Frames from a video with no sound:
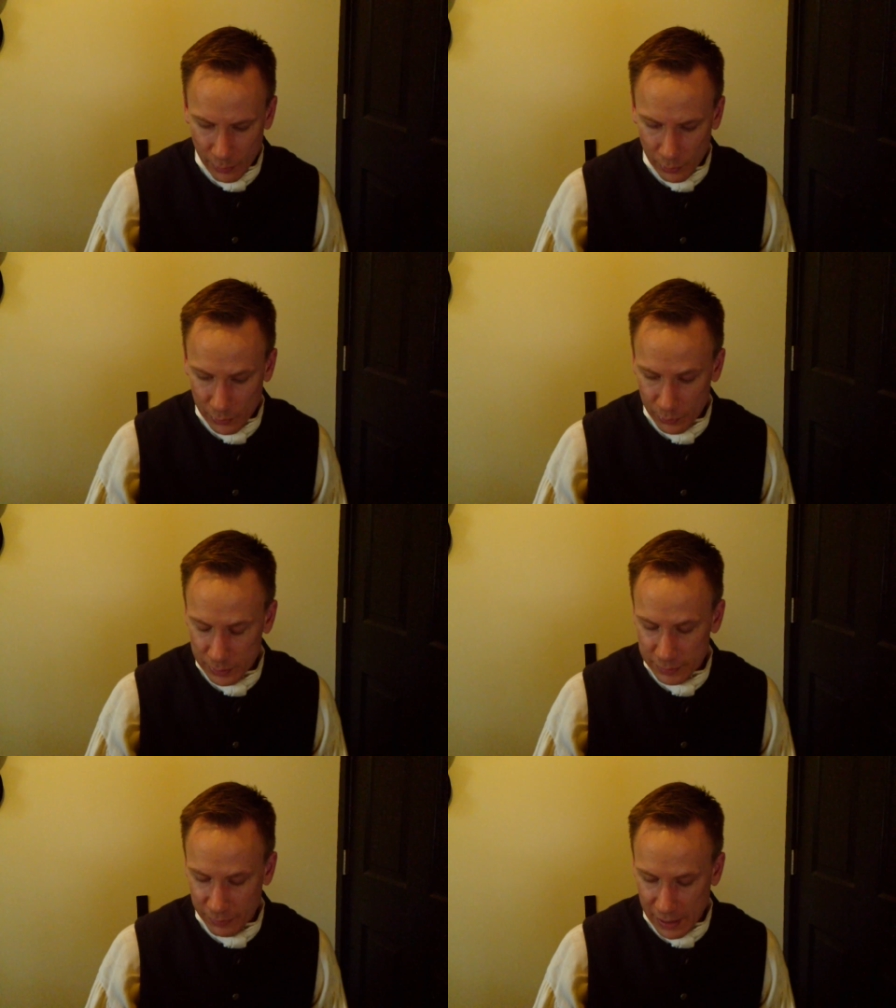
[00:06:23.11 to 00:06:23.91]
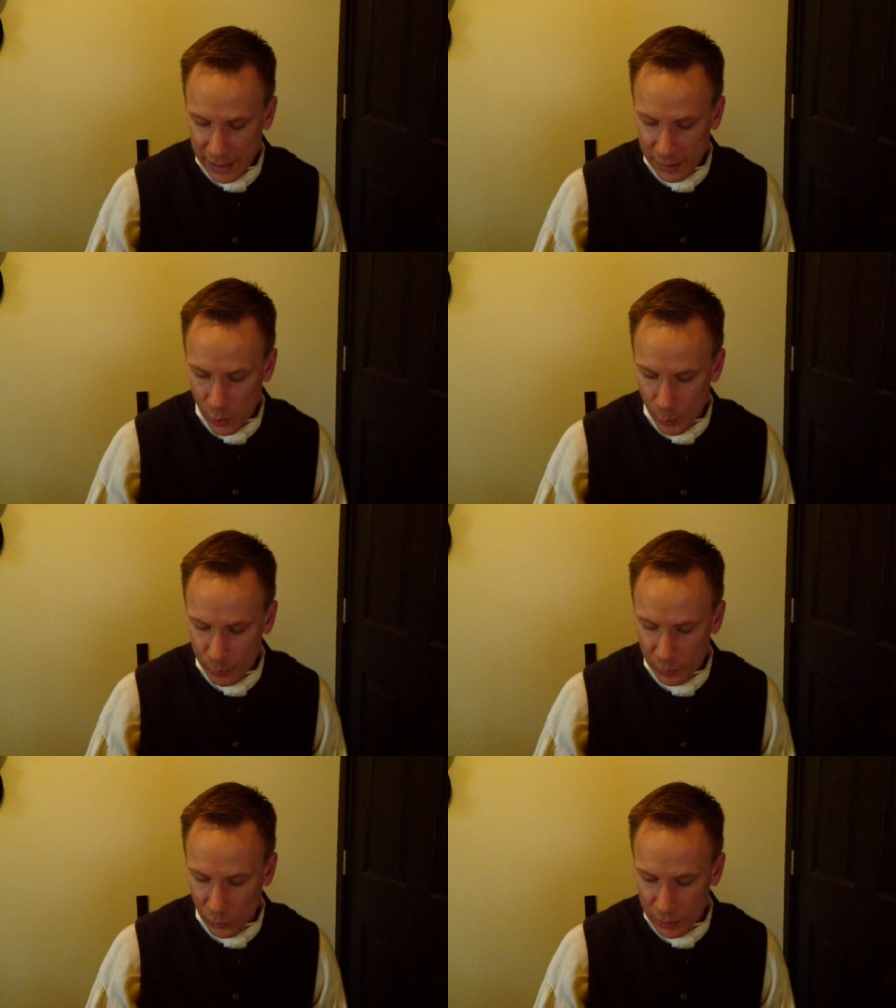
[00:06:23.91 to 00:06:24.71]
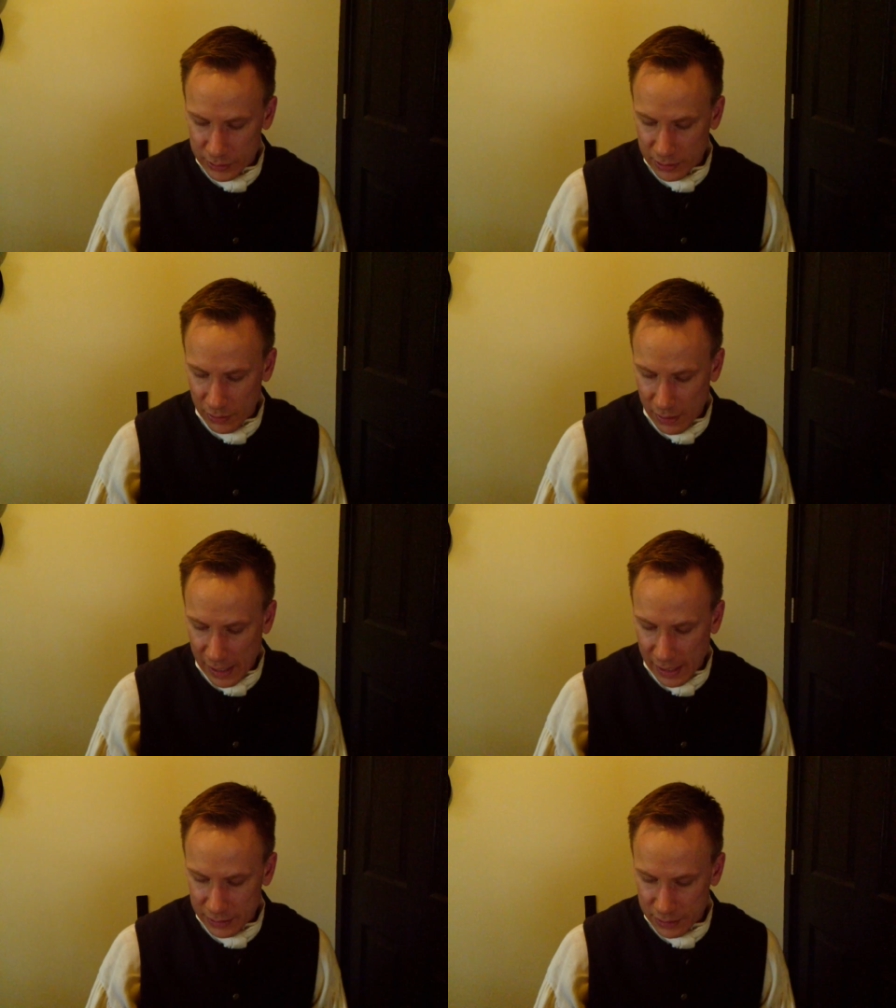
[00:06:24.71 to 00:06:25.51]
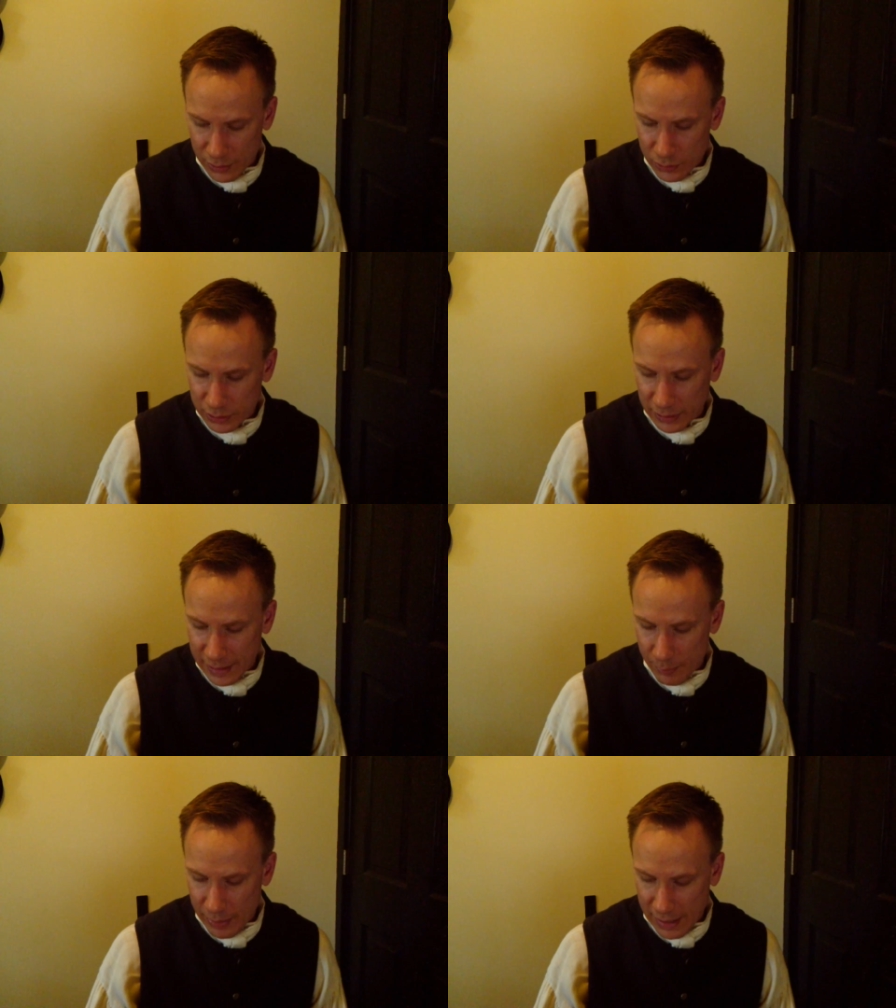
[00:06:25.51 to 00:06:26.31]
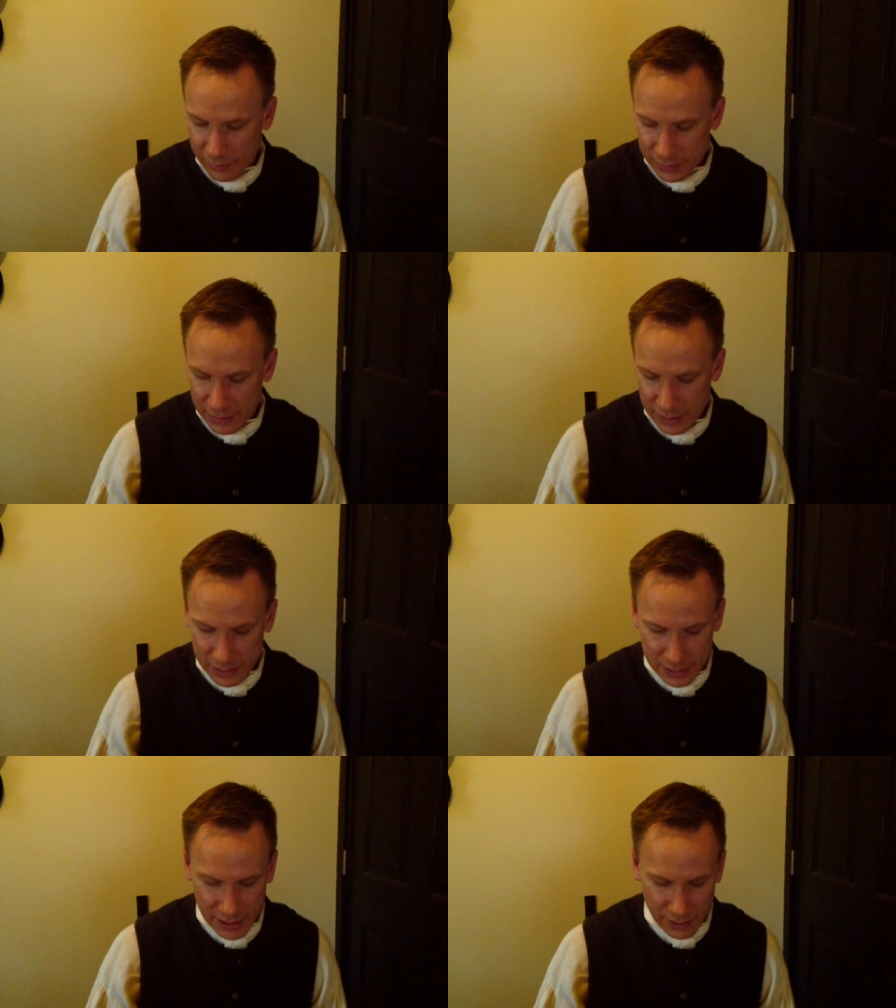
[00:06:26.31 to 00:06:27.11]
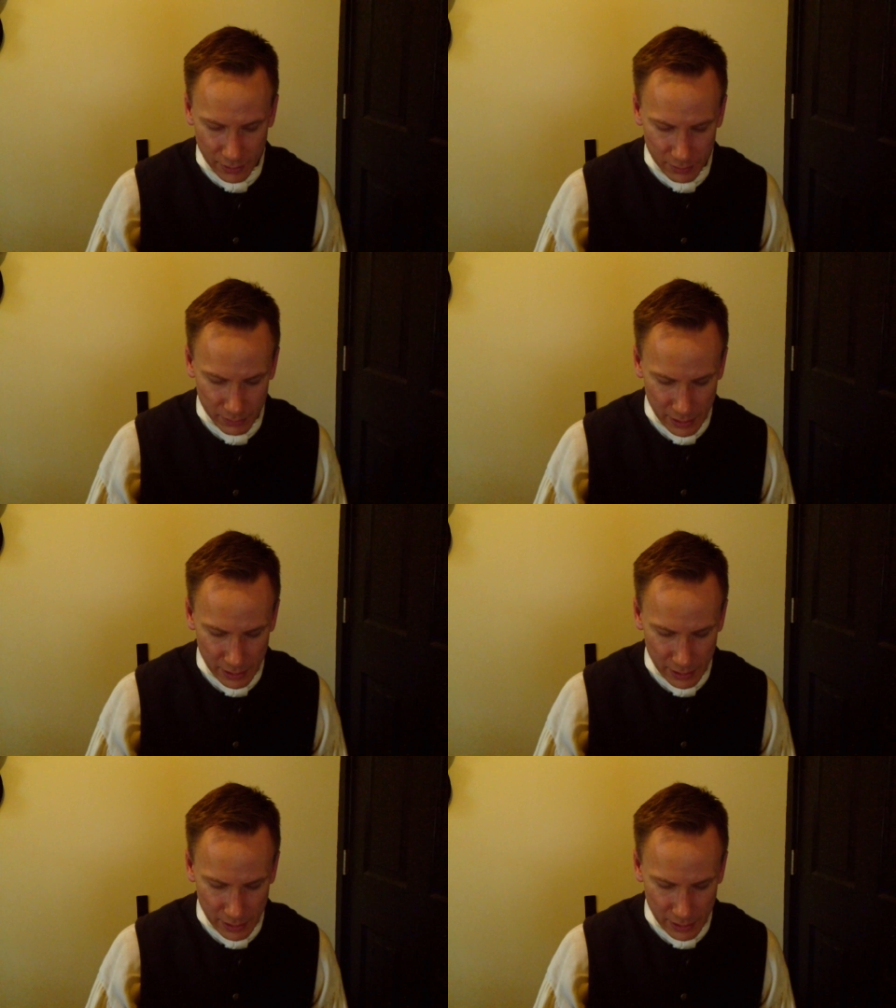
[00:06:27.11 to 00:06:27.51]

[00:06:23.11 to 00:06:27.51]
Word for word: where there was fine open woods and grass, usually abounded in deer,